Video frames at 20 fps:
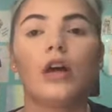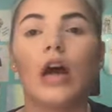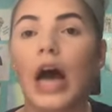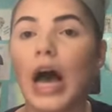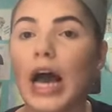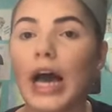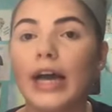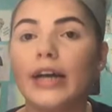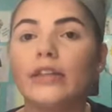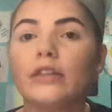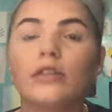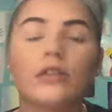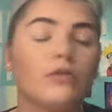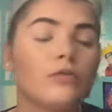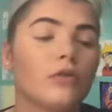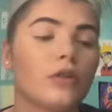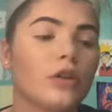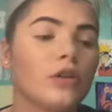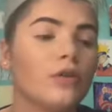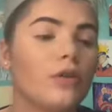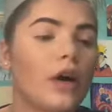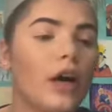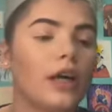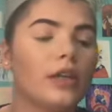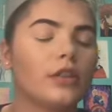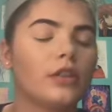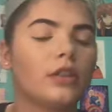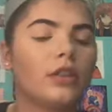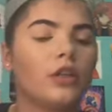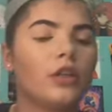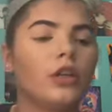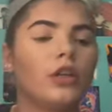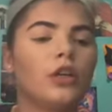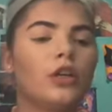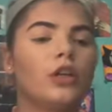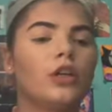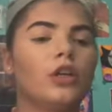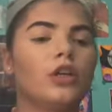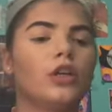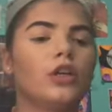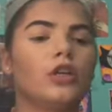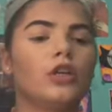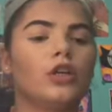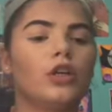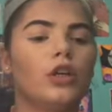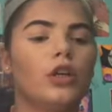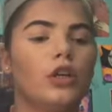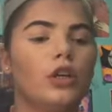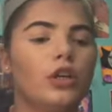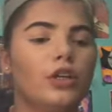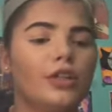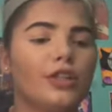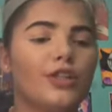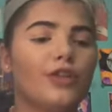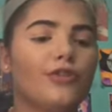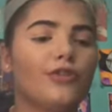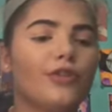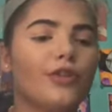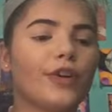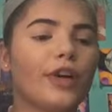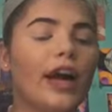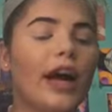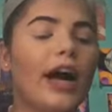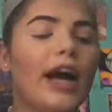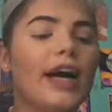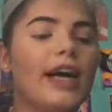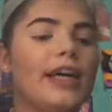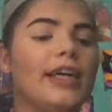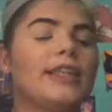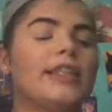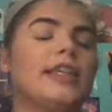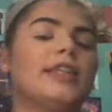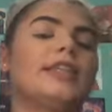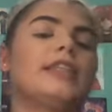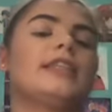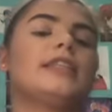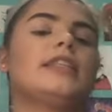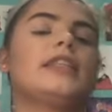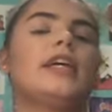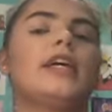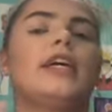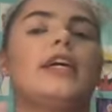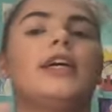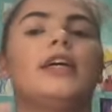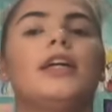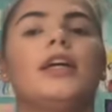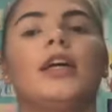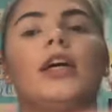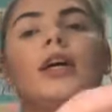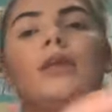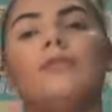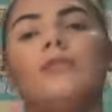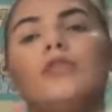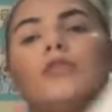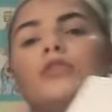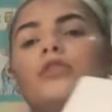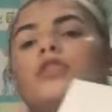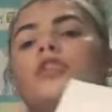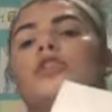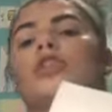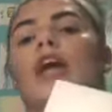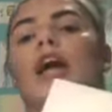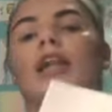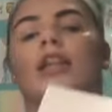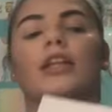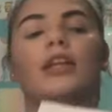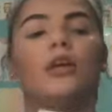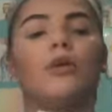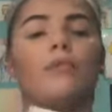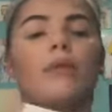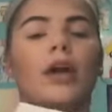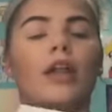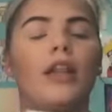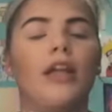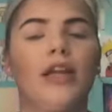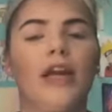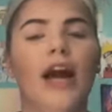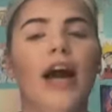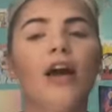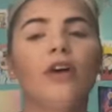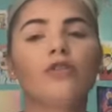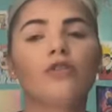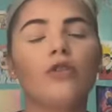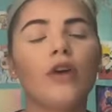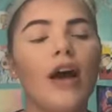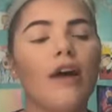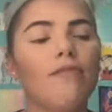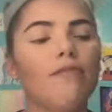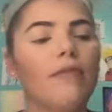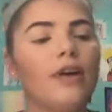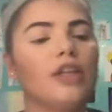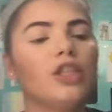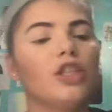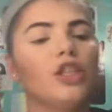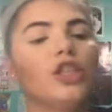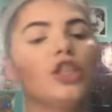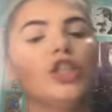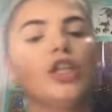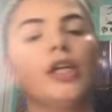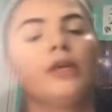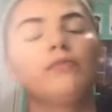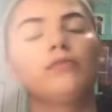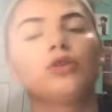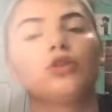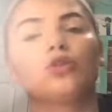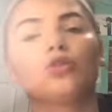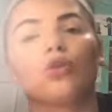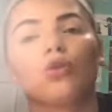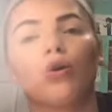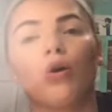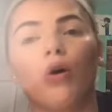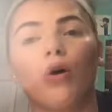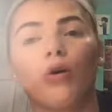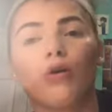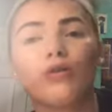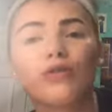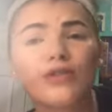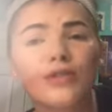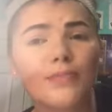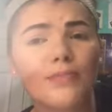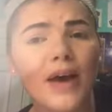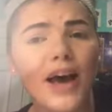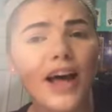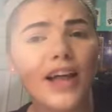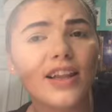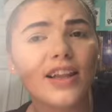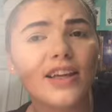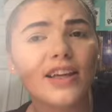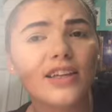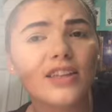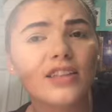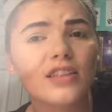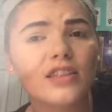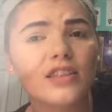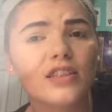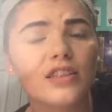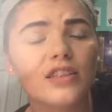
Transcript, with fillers: eyes. We're going to do eyes. So for eyes, as I said, I'm going to use the Jaclyn Hill palette. I also have my James Charles palette